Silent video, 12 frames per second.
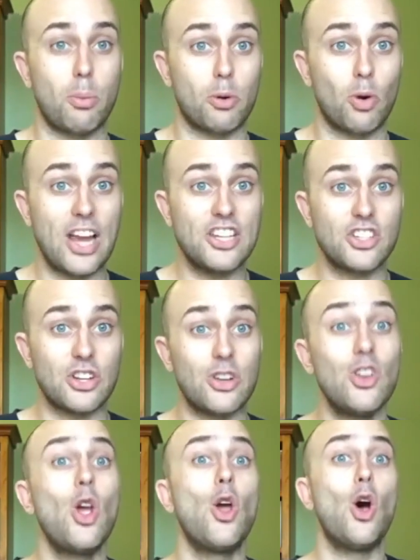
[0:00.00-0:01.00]

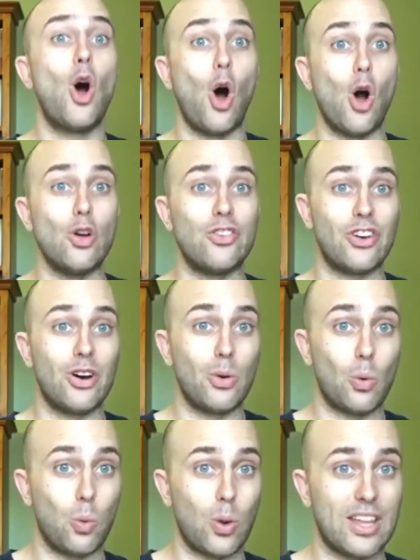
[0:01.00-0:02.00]
operation
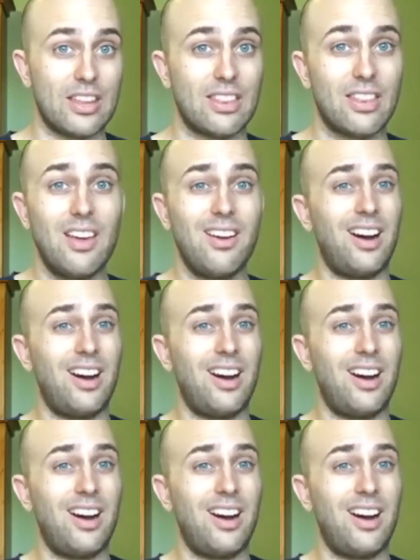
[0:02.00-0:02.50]
over with.